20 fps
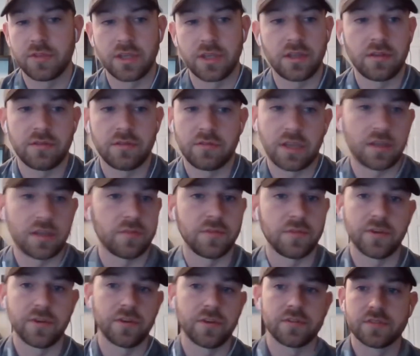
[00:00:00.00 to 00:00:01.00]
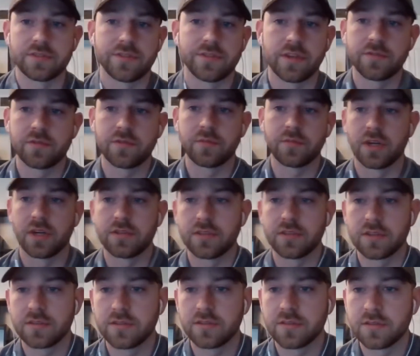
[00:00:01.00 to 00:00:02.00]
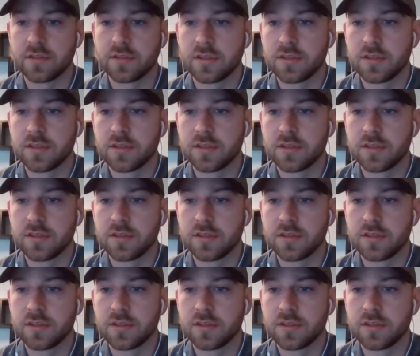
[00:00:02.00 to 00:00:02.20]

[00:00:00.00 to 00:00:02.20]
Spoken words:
they can be very successful projects.